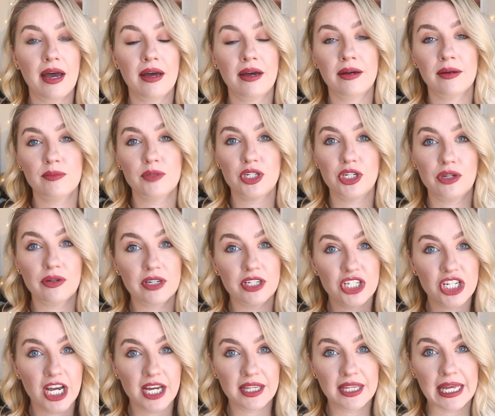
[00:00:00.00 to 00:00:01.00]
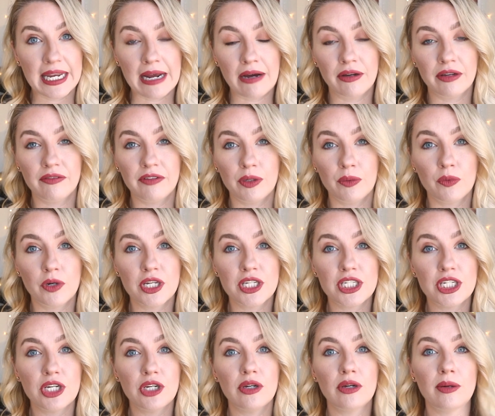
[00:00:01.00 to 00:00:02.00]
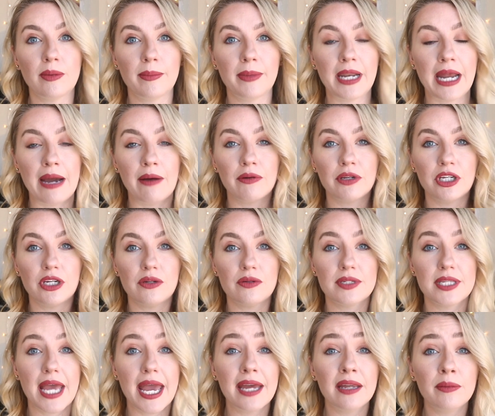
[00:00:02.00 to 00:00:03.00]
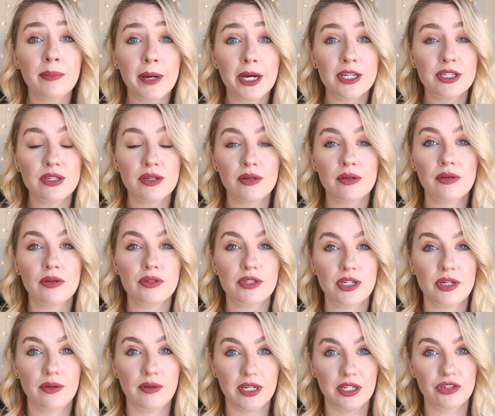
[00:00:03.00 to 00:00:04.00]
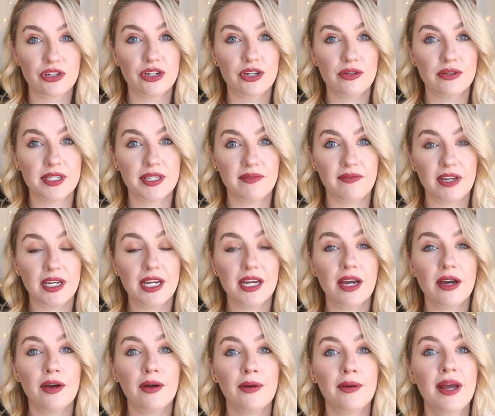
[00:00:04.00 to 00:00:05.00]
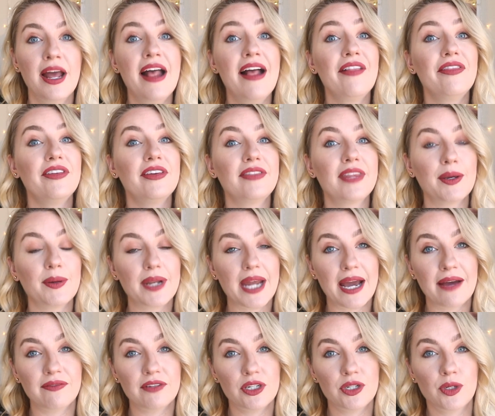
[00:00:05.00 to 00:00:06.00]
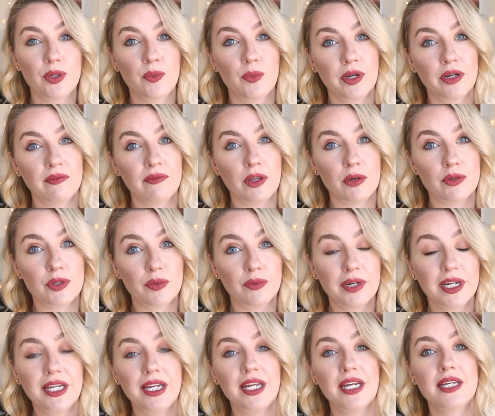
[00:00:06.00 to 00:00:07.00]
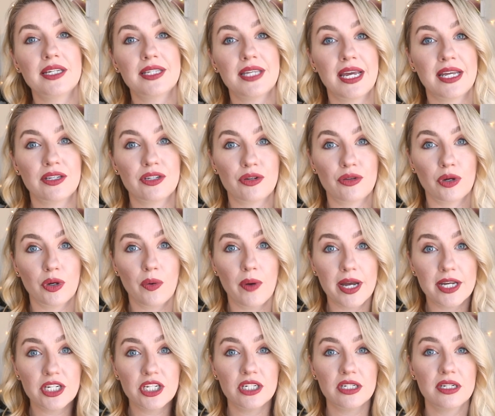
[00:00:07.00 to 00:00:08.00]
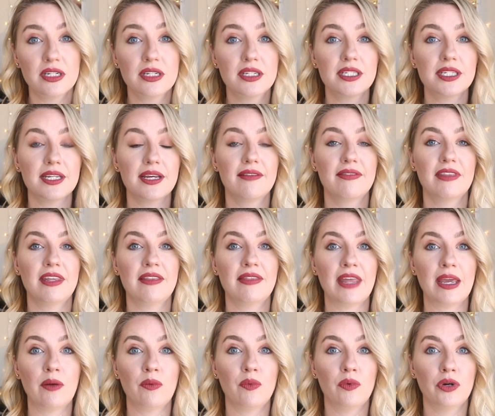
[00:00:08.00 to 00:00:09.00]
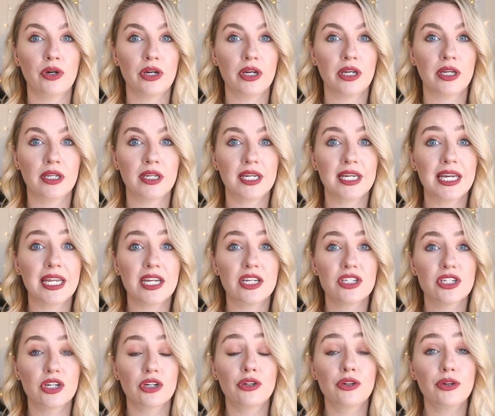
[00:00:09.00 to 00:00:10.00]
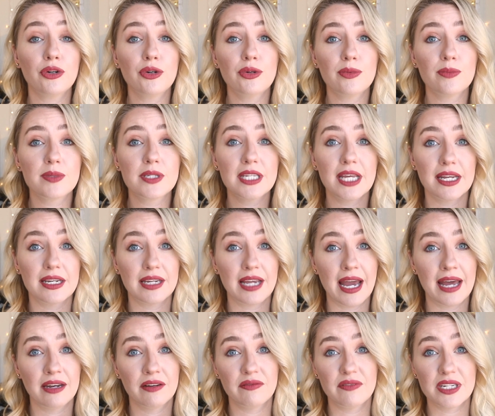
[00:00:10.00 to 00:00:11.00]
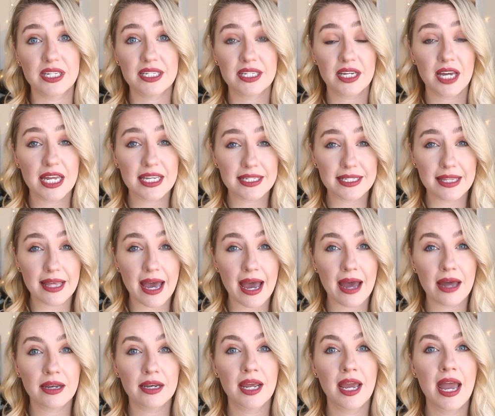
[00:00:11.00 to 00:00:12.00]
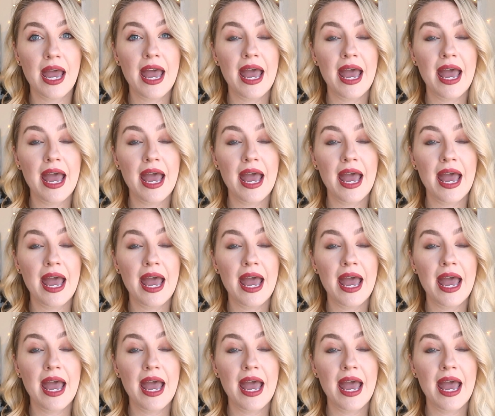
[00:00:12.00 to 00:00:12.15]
So you can check that out if you want to, but I would use EdPuzzle to introduce the video. Then they would have to do one of those readings, answer the questions, and then they would get into groups and kind of discuss that.